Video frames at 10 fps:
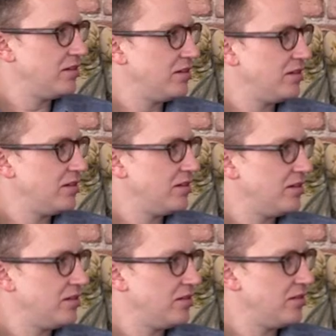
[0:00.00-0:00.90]

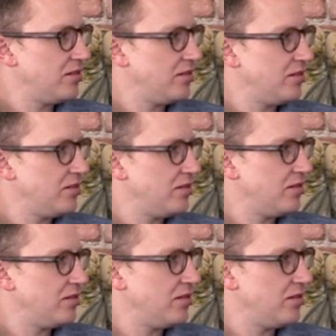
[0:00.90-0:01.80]

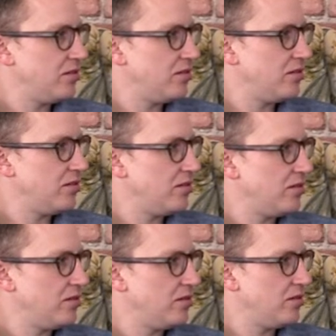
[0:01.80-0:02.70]

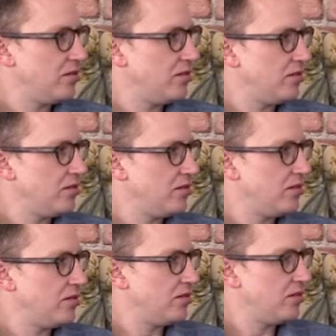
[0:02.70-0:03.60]
The person shown says nothing.